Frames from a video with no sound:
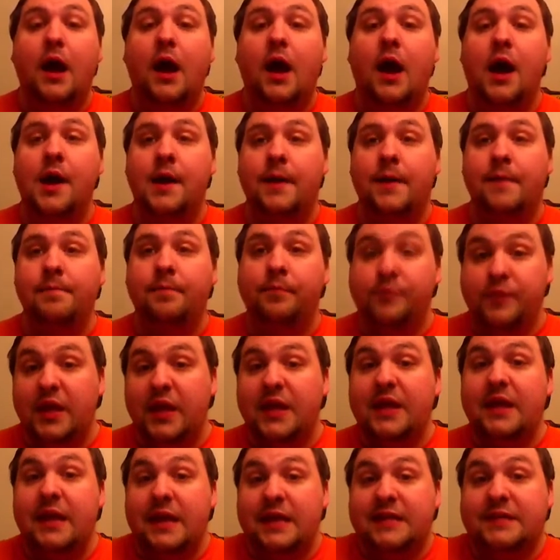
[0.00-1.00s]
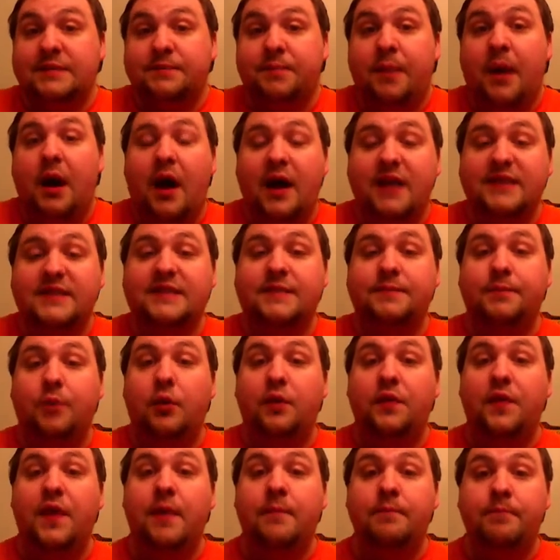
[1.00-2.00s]
Um, it's
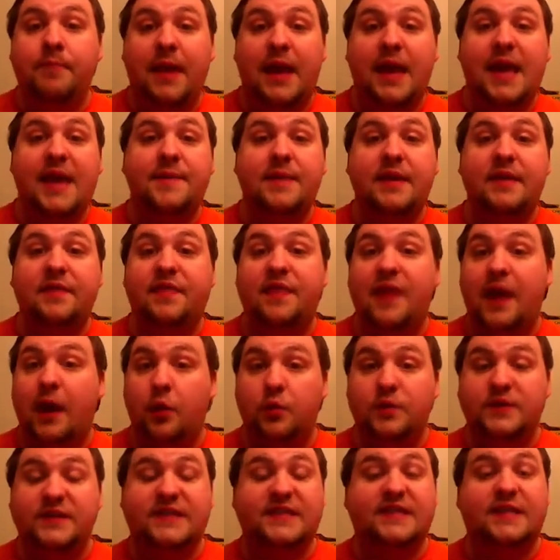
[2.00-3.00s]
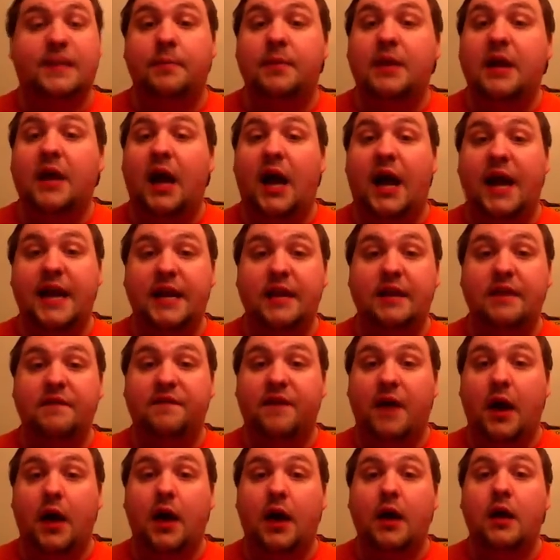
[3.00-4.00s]
possible that maybe there was some kind of
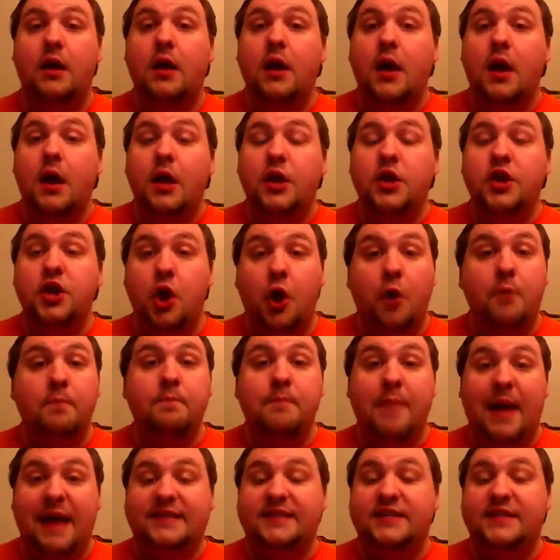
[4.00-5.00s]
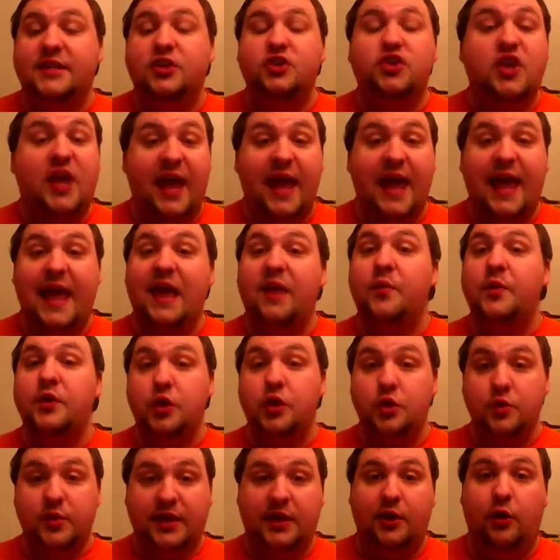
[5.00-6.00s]
a, you know, message, hey, when
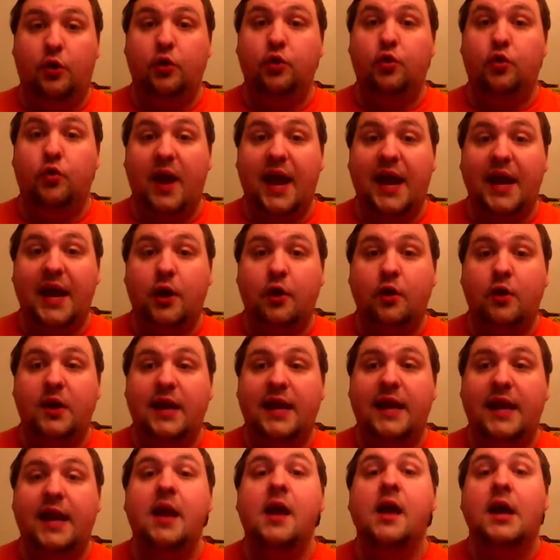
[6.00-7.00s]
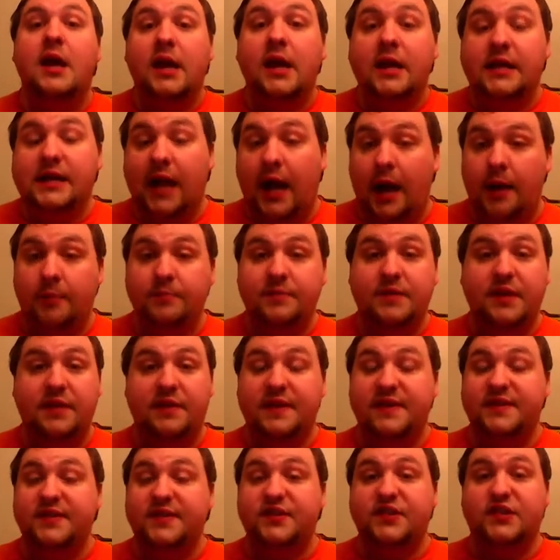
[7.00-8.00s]
you kill Gregory, come to
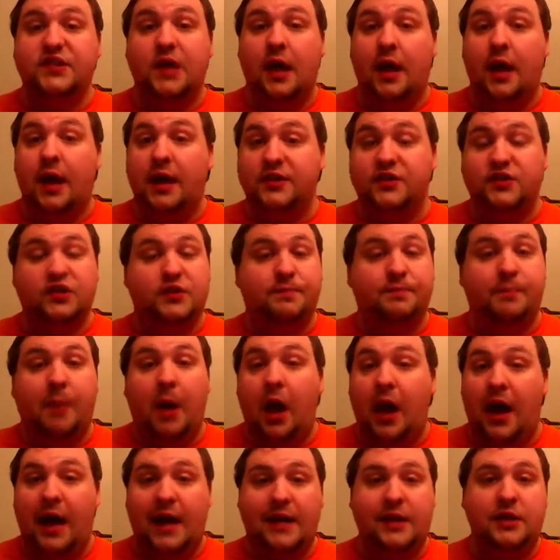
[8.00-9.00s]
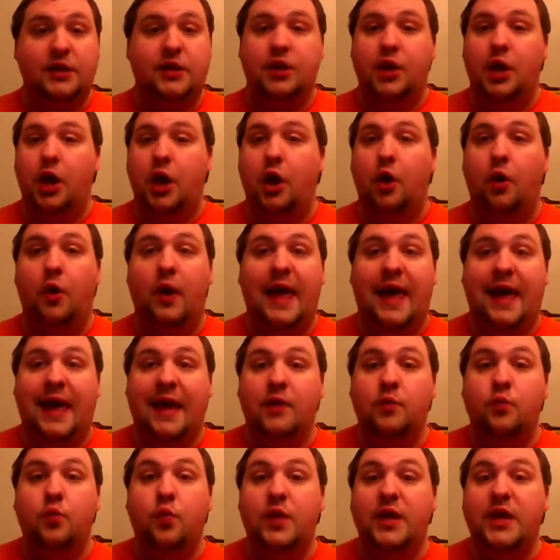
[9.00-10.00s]
this uh, spot, you know,
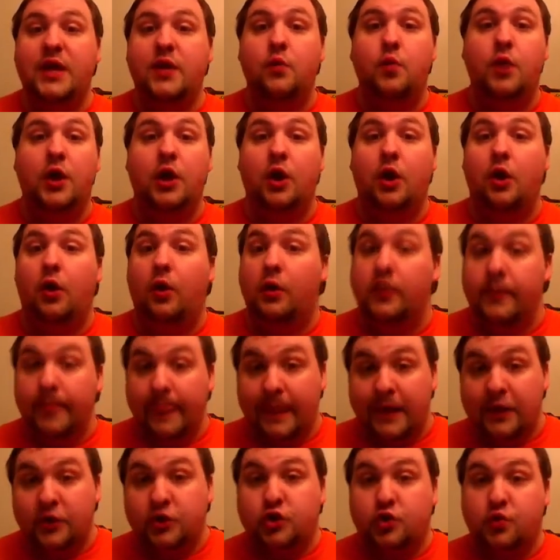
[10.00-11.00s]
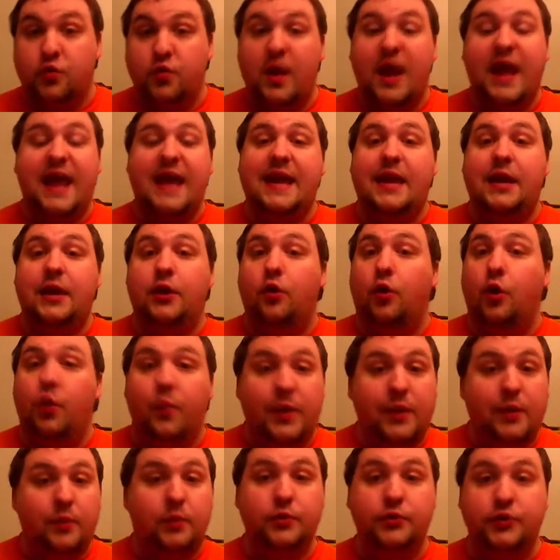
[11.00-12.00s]
and we will trade or
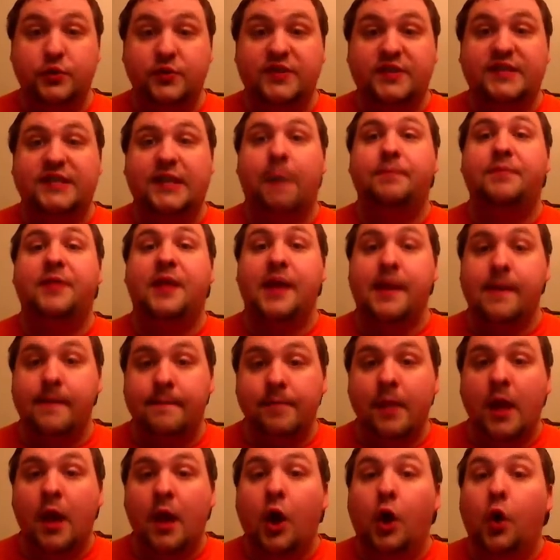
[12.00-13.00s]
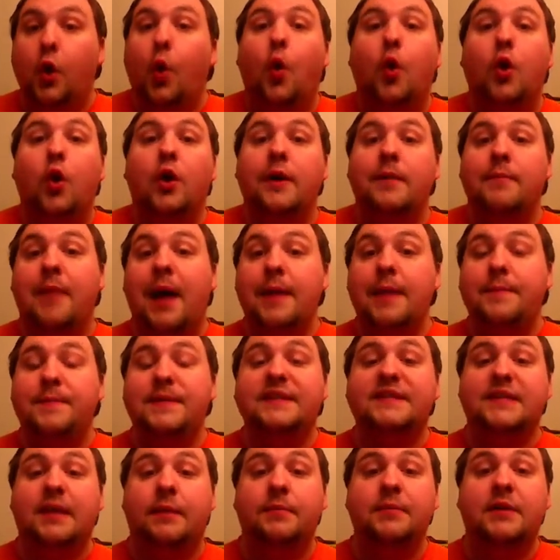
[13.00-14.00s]
we will do something or it might be
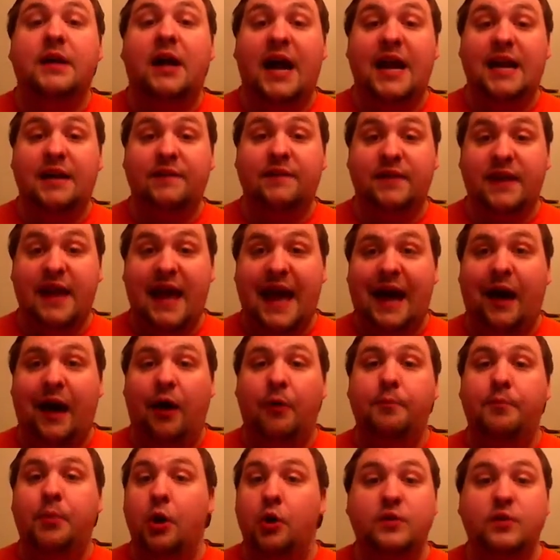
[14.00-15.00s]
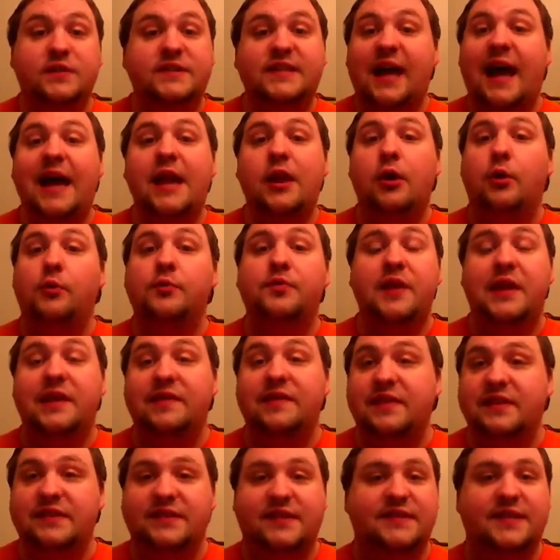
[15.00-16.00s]
some kind of an outpost. I don't think
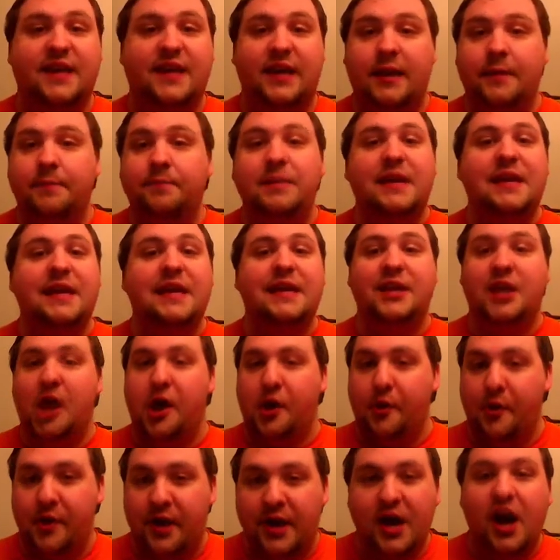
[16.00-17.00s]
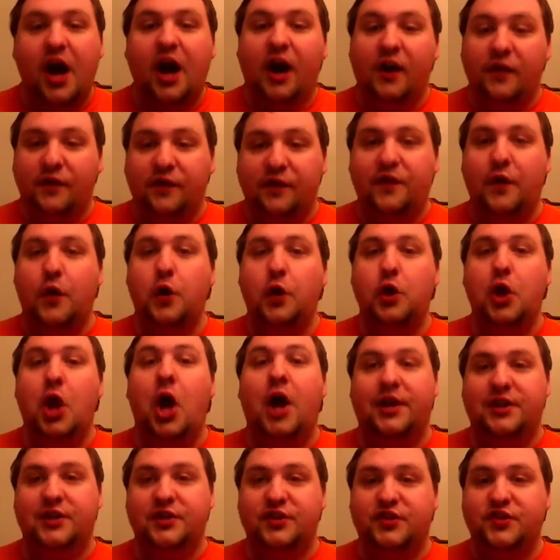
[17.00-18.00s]
this is going to be, you know, a
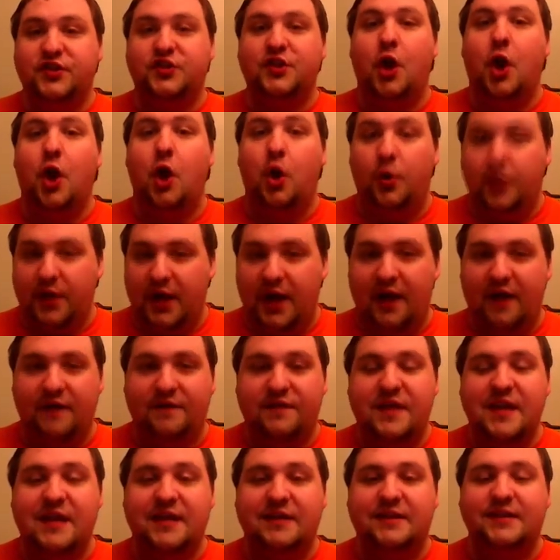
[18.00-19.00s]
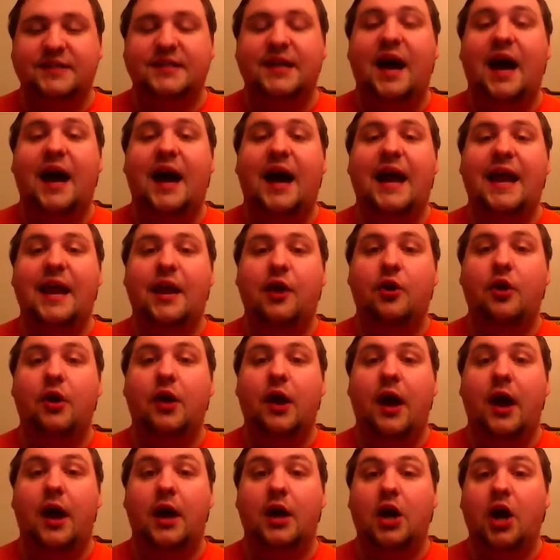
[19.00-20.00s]
full-on assault of the entire
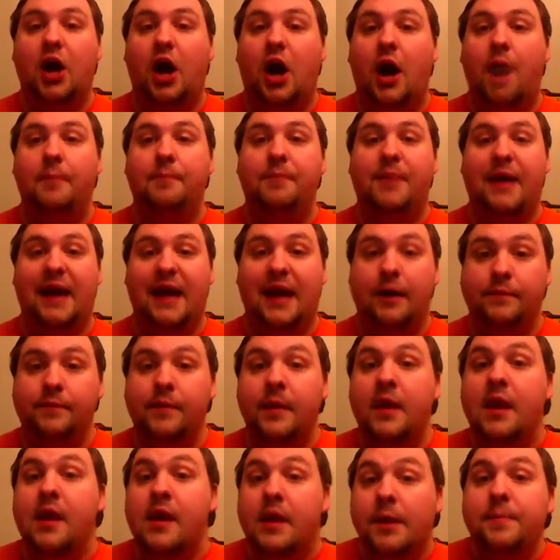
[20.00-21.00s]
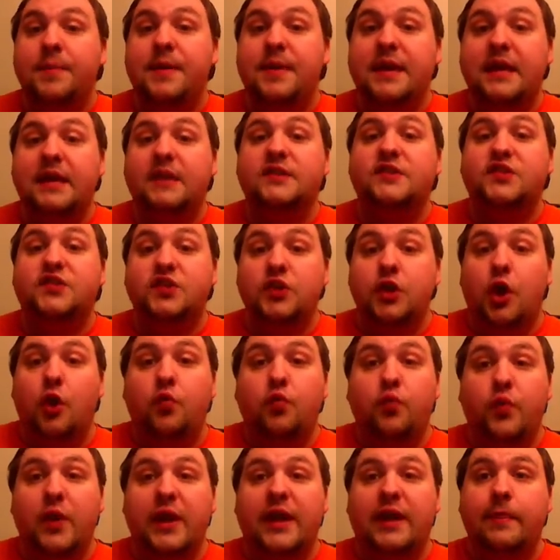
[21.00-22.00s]
uh, compound. Because, you know,
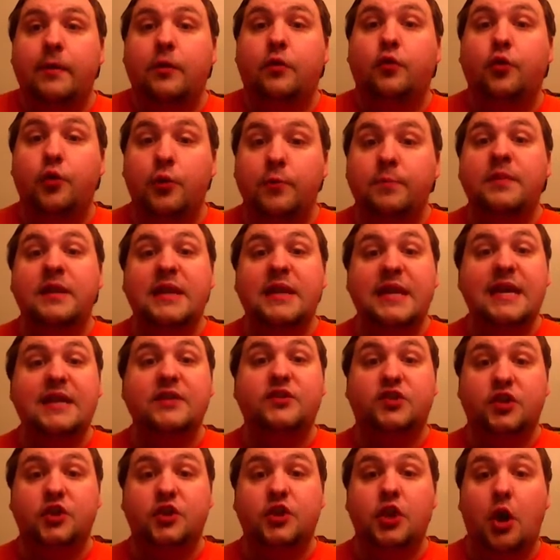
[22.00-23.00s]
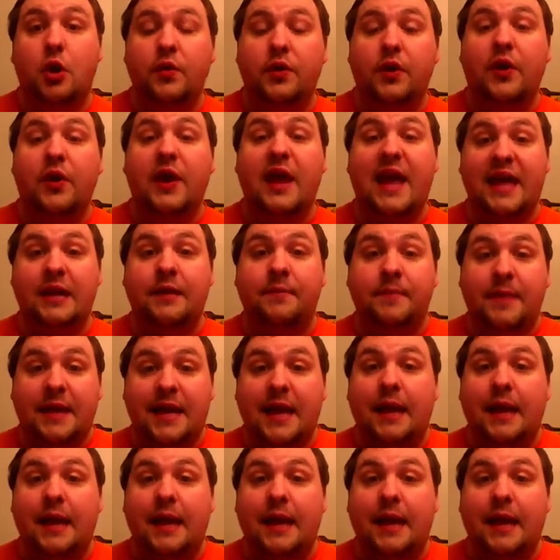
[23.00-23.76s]
Rick and the group need to know their enemy.